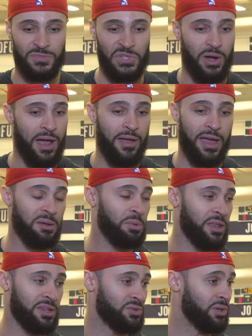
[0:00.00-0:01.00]

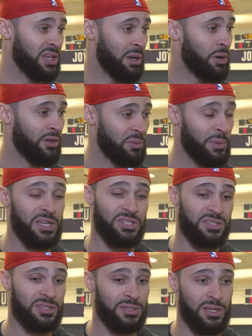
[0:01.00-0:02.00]
anybody that's really coming off the bench
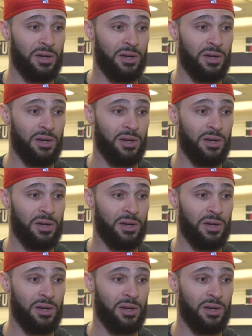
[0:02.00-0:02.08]
is,